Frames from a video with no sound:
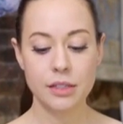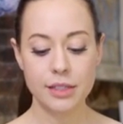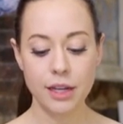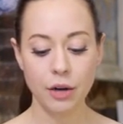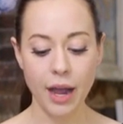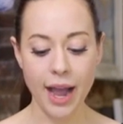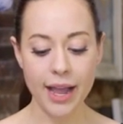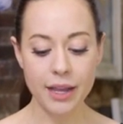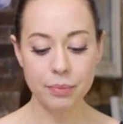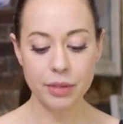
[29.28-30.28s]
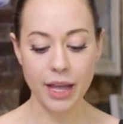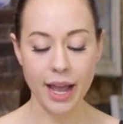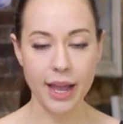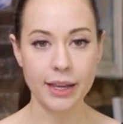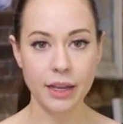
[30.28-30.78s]
So I
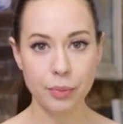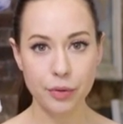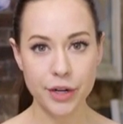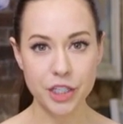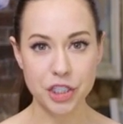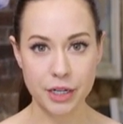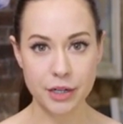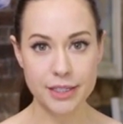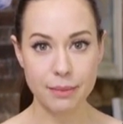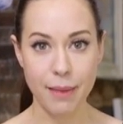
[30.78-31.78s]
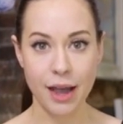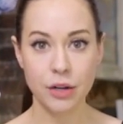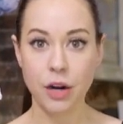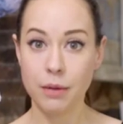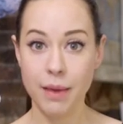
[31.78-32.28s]
apply a pretty generous
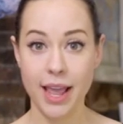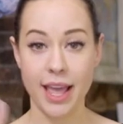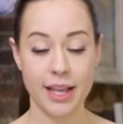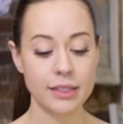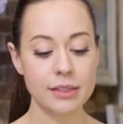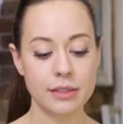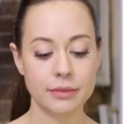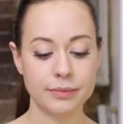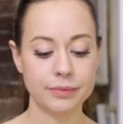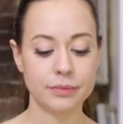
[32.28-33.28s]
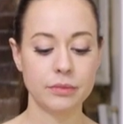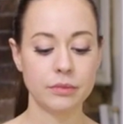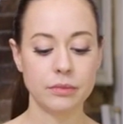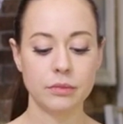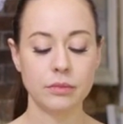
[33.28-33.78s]
amount on my hands,
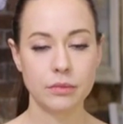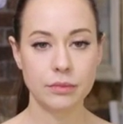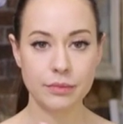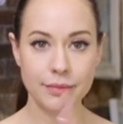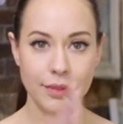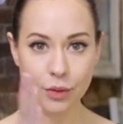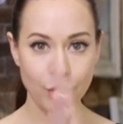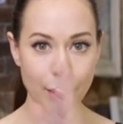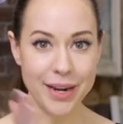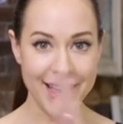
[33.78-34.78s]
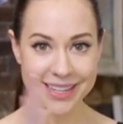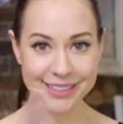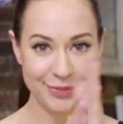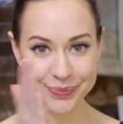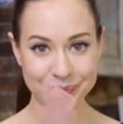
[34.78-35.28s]
rub it
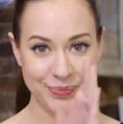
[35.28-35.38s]
in.